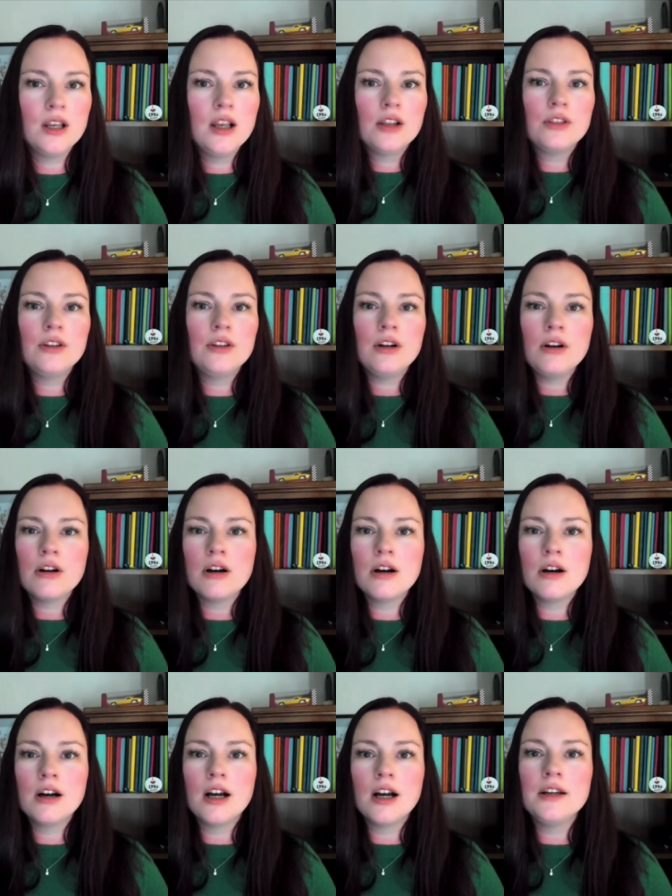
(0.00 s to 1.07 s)
There
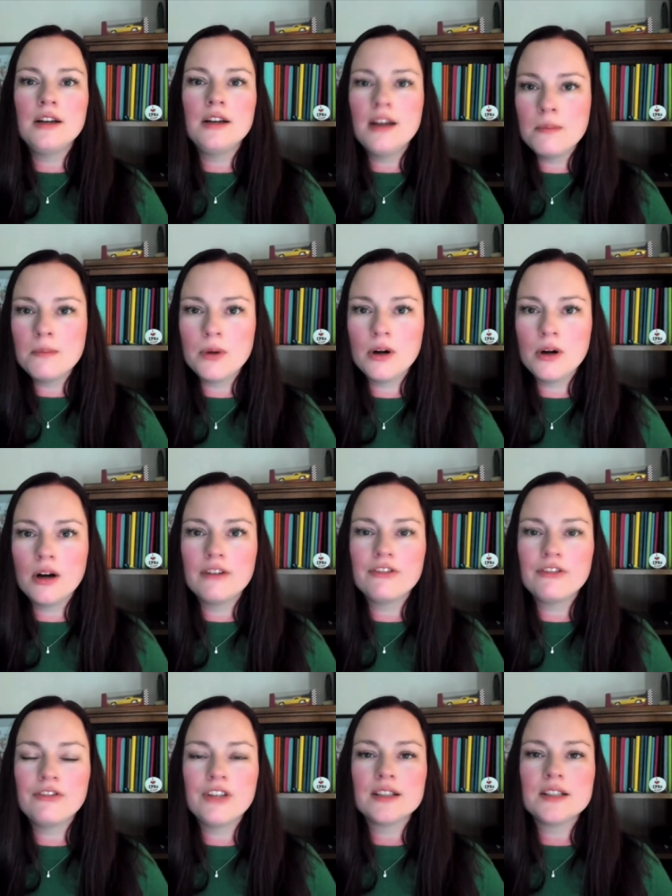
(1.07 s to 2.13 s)
are a number of
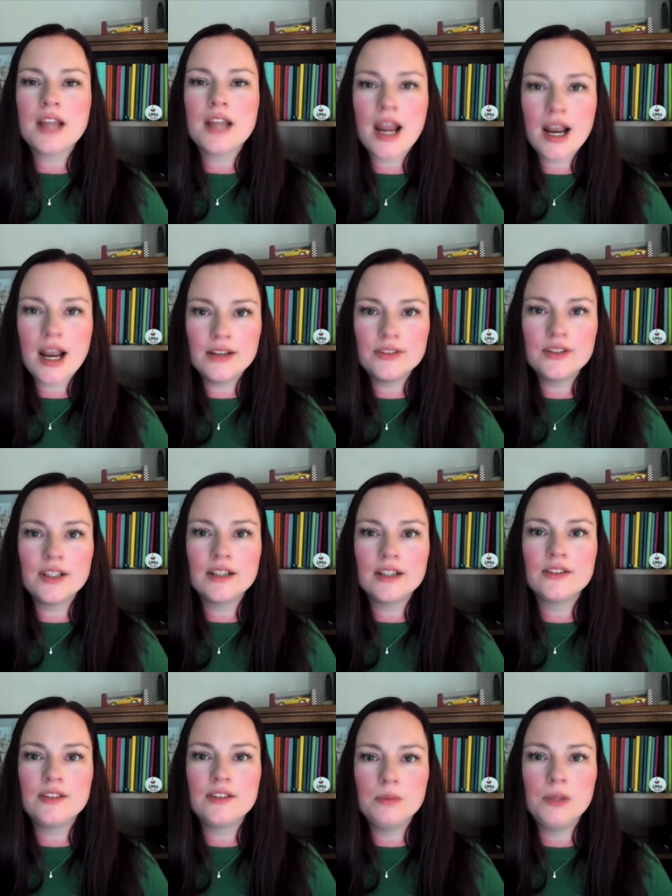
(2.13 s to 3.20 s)
fantastic
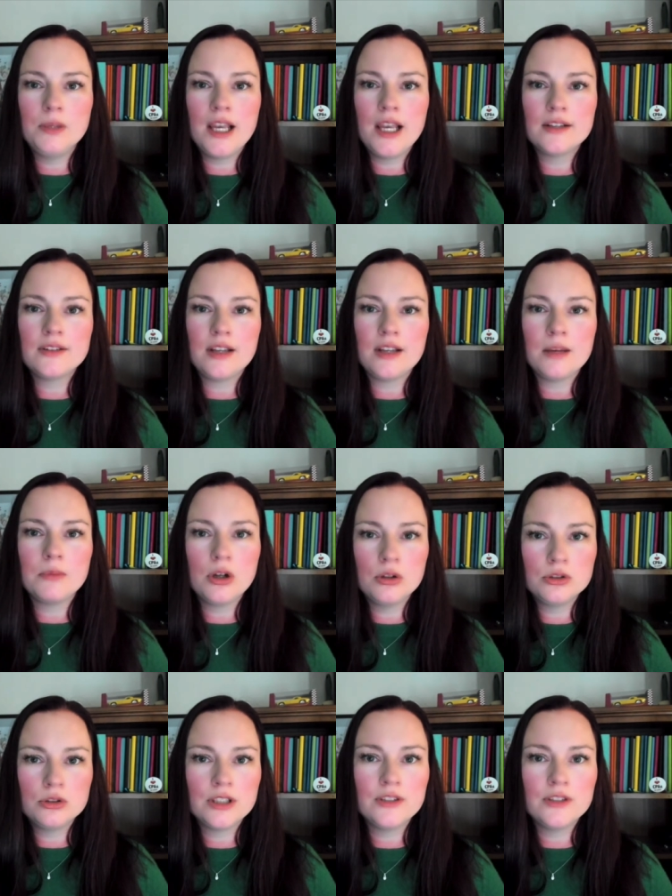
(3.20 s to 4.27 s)
CPA exam
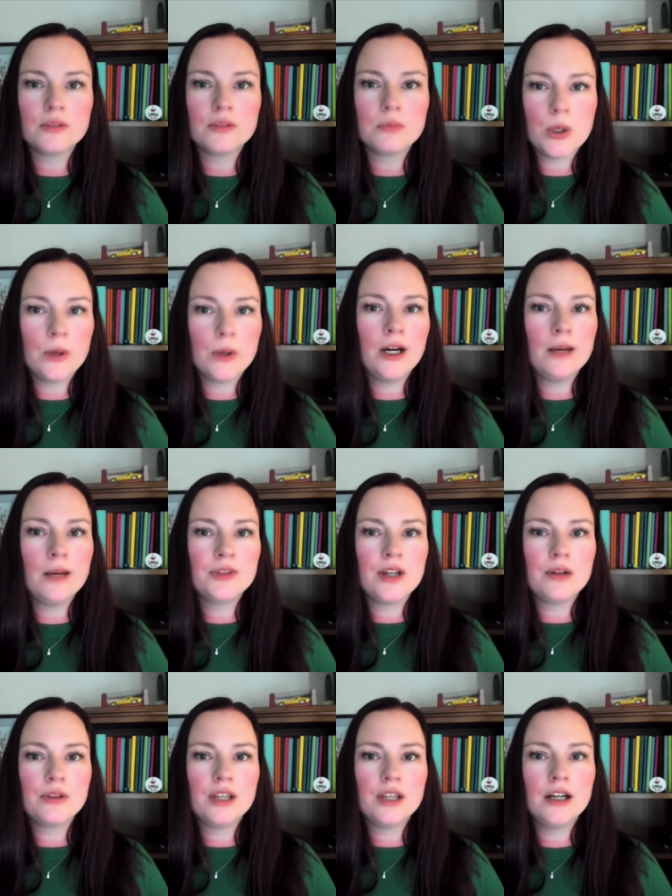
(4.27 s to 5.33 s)
coaches and programs
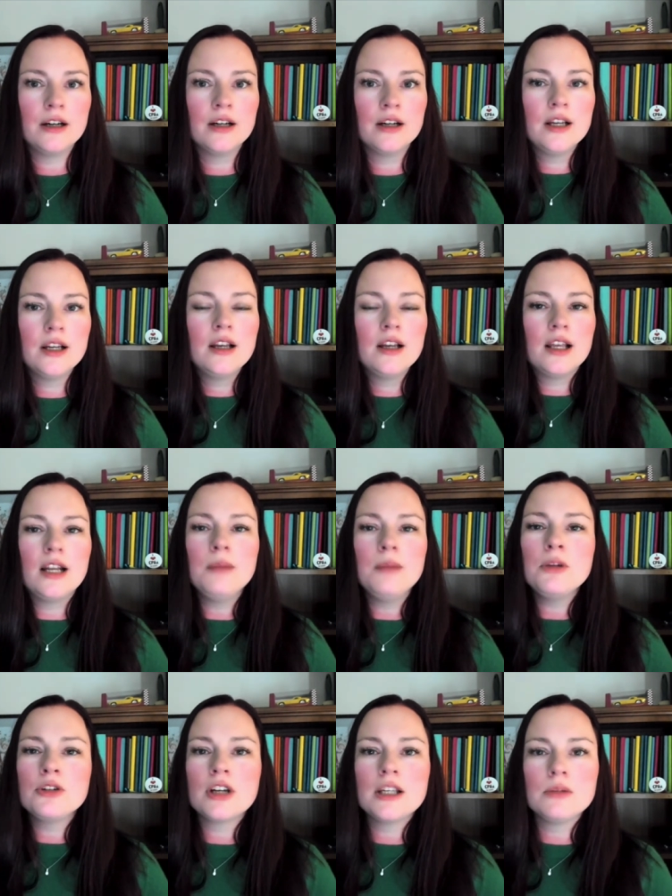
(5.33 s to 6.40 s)
out there. And I'm
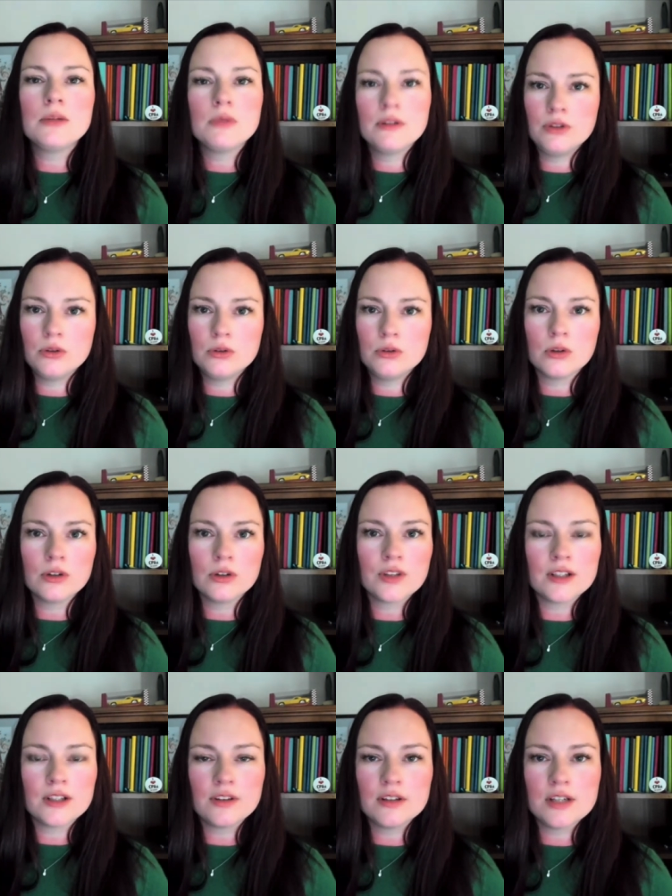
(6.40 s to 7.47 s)
not talking review course,
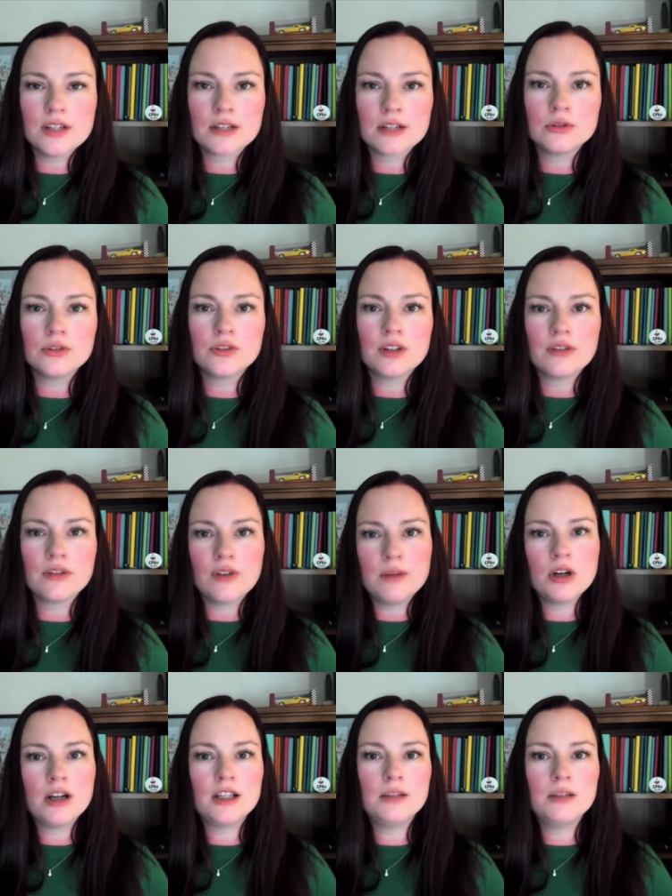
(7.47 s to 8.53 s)
that's the technical stuff. I'm
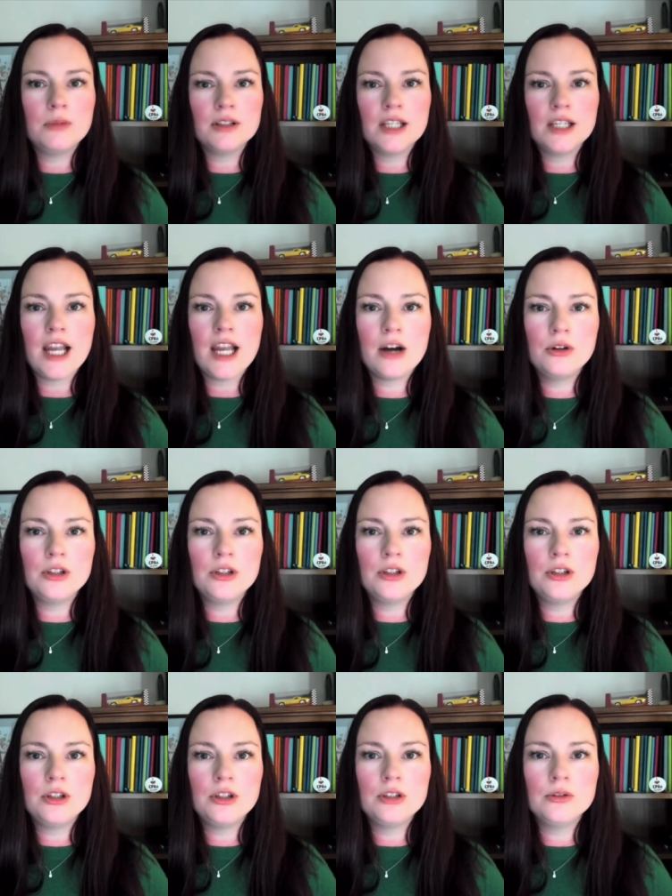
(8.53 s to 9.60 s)
talking about how do
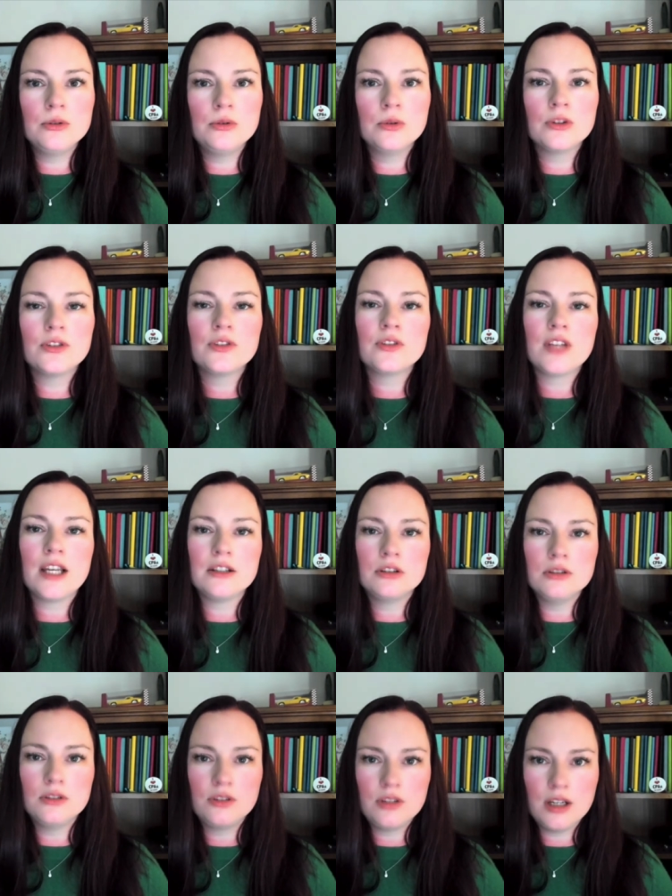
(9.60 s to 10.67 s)
you set good
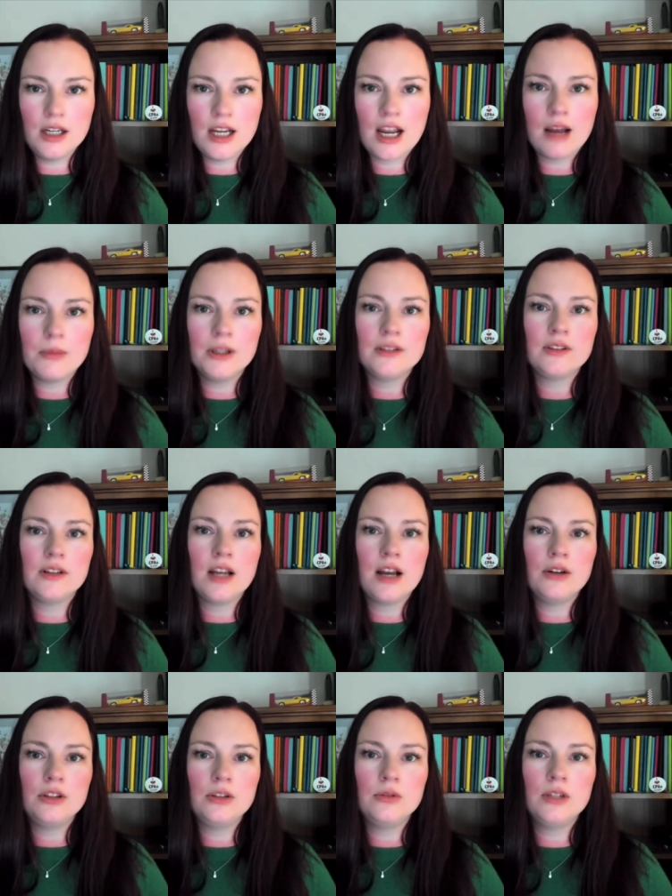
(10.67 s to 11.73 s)
study habits and how do you
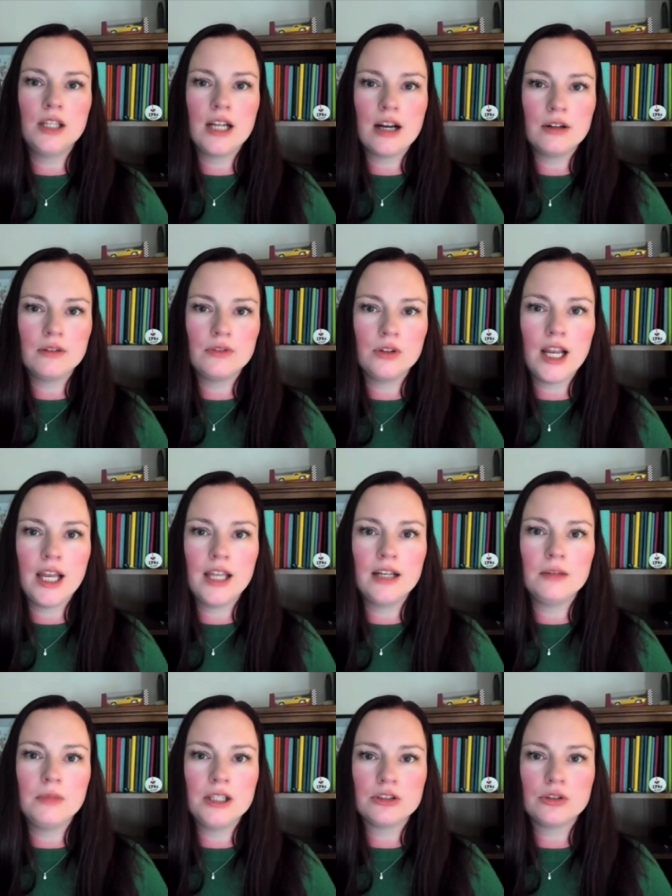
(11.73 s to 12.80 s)
get out of your head and make
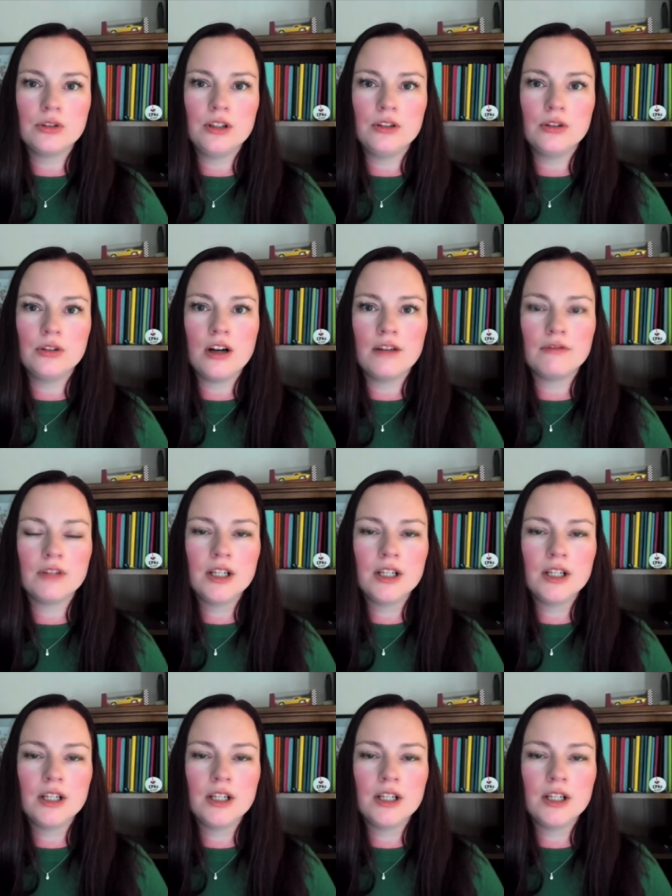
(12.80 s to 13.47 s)
sure that you're not